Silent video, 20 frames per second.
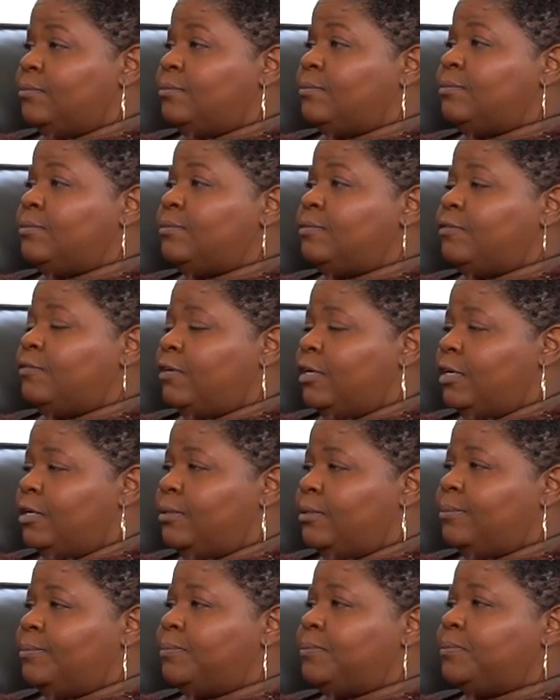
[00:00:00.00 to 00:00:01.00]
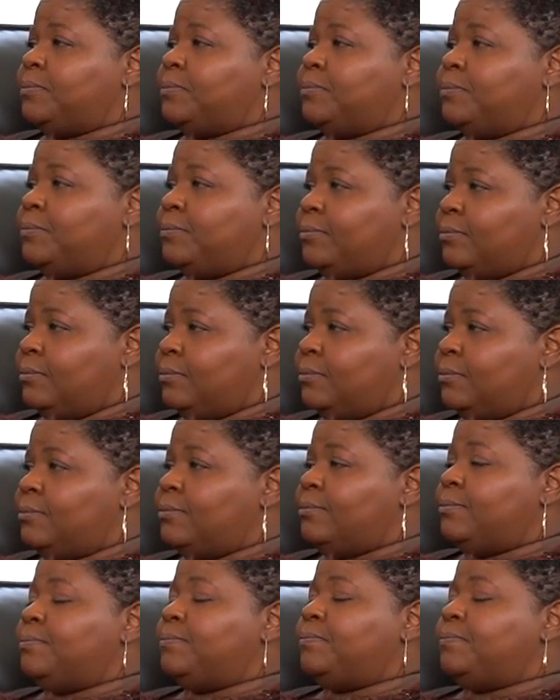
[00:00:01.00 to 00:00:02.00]

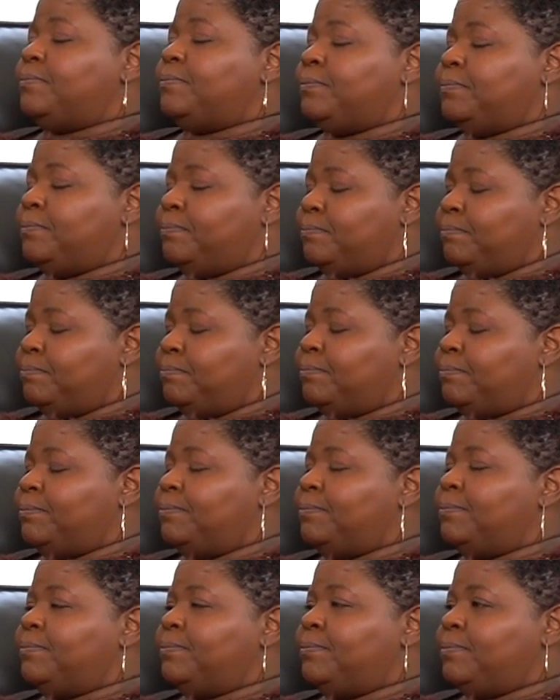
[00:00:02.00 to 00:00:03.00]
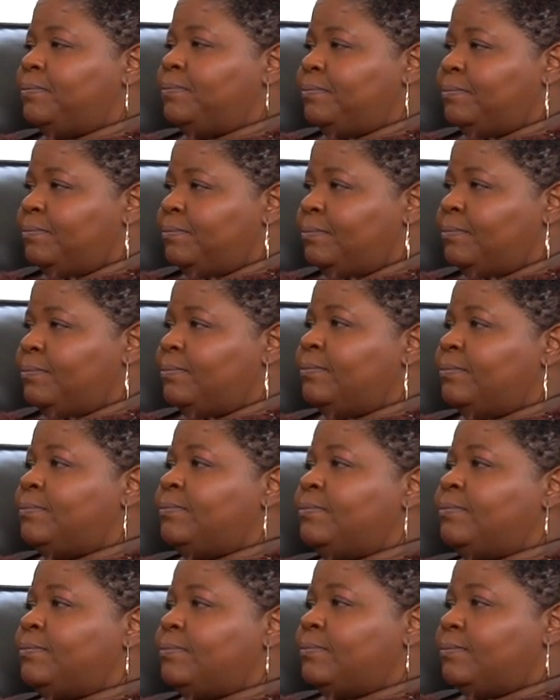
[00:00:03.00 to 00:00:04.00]

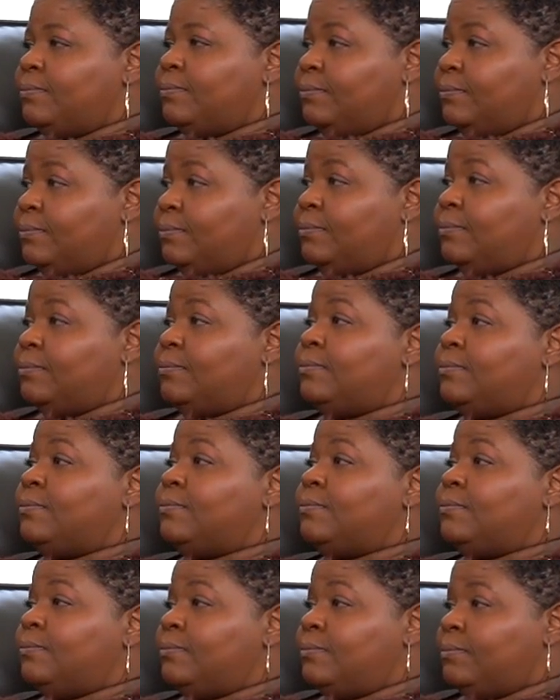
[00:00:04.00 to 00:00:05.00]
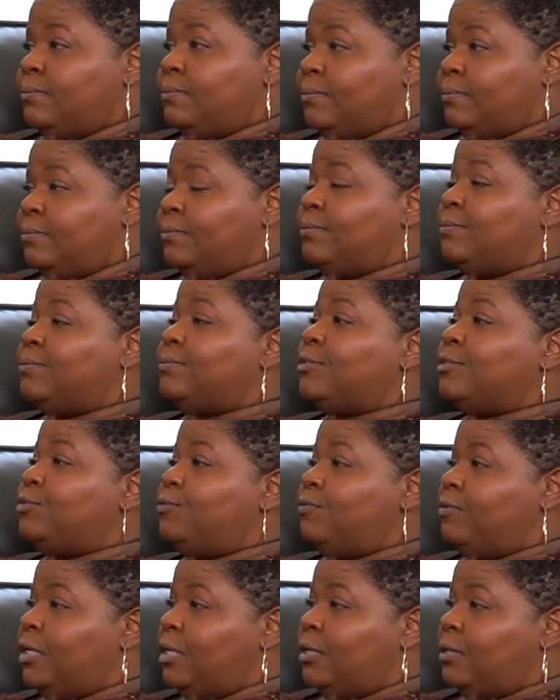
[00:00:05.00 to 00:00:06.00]

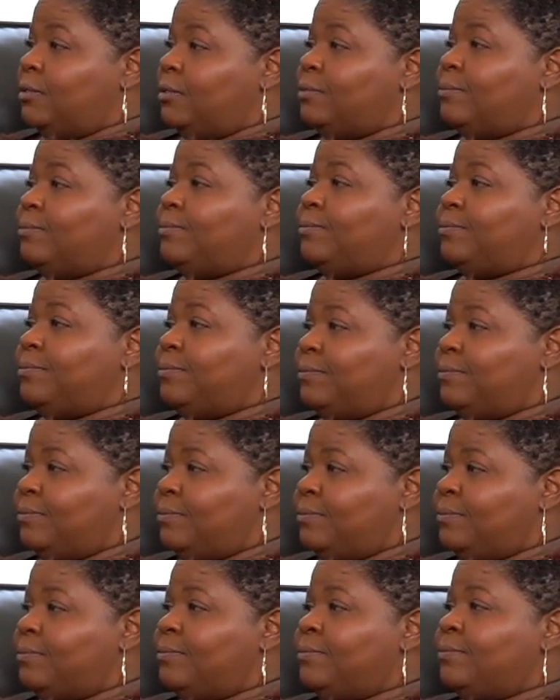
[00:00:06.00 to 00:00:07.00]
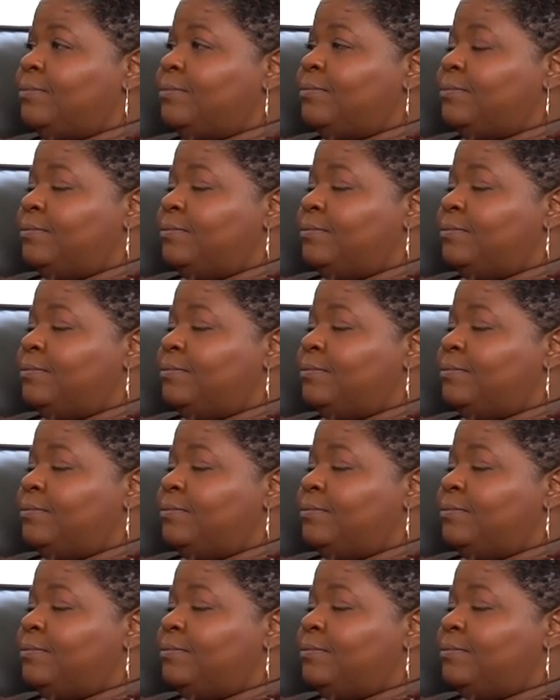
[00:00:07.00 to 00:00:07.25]
[no speech]